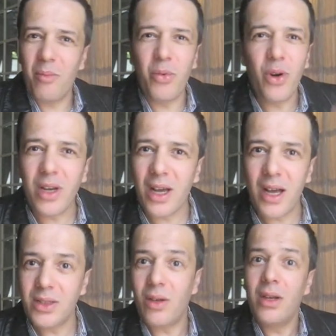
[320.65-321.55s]

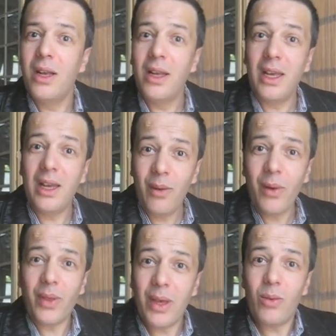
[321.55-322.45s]
burqas or
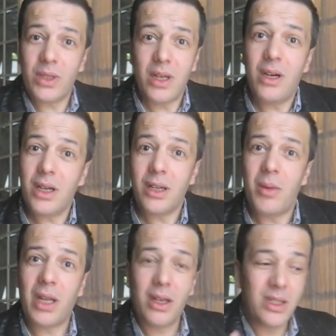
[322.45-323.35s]
everything was hard,
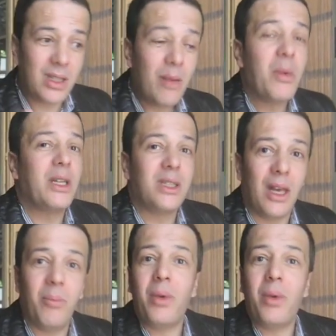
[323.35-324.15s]
but step by step,